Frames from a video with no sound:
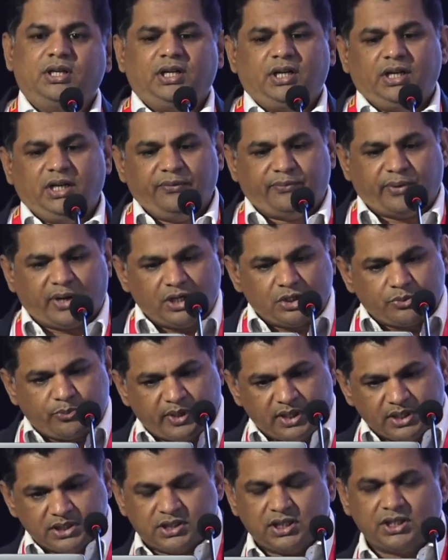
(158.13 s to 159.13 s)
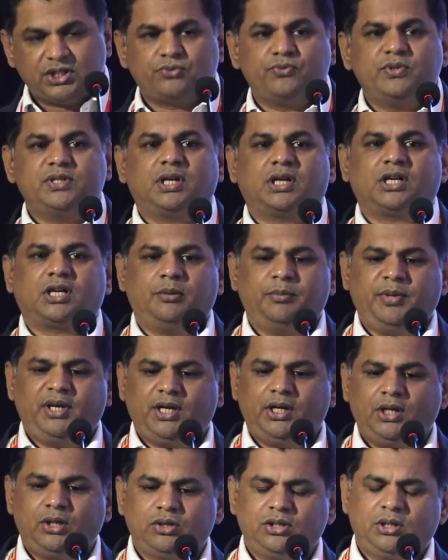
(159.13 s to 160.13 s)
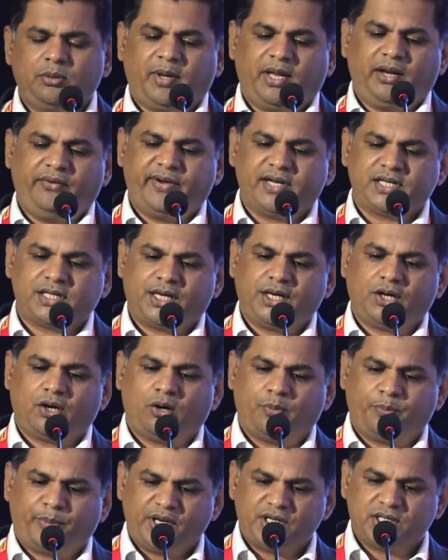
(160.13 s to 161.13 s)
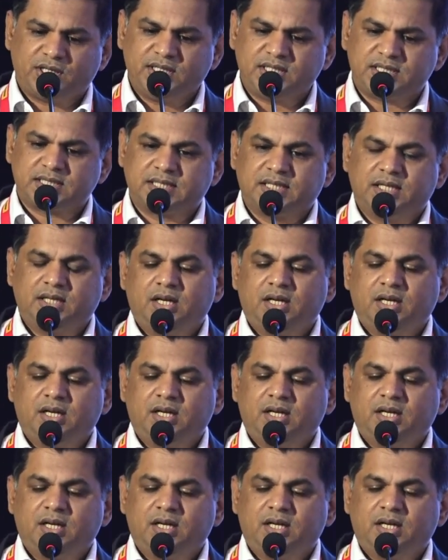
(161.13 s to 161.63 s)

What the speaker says: different functions which are coming into the manufacturing operations,